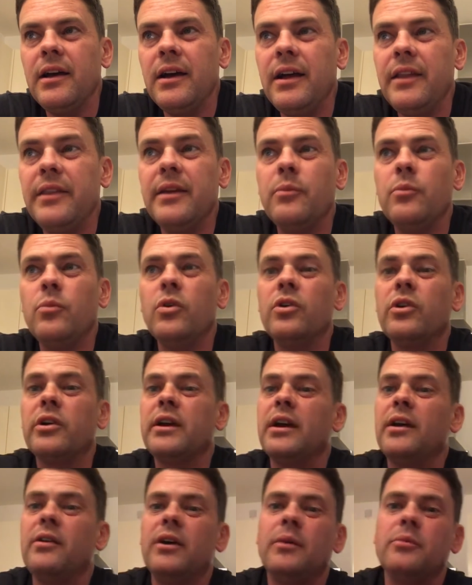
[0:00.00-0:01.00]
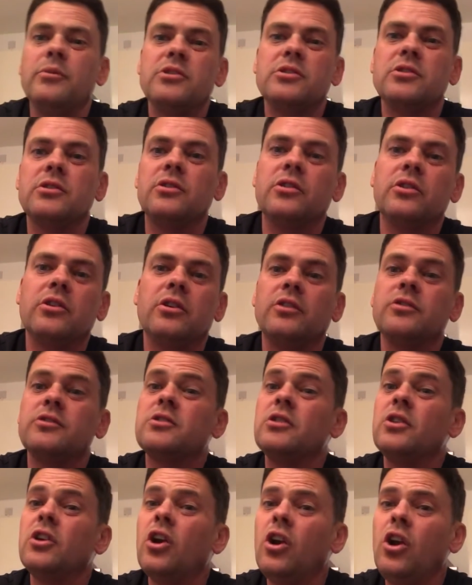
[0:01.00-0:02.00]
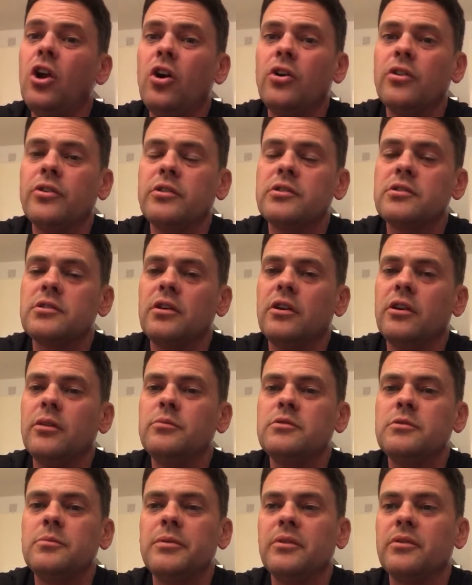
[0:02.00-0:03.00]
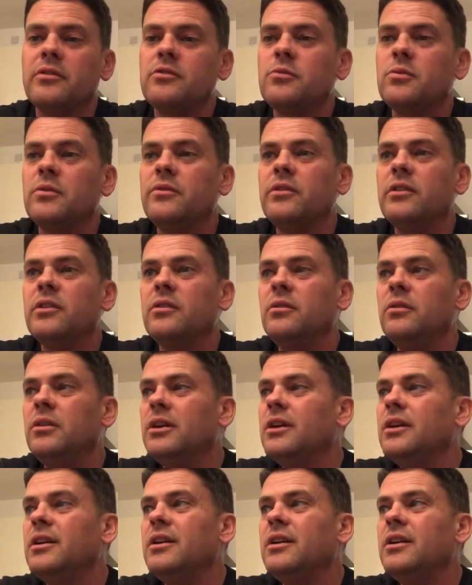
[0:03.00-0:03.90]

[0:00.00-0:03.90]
and then work out how much they're going to cost. And a lot of the time, to be honest with you,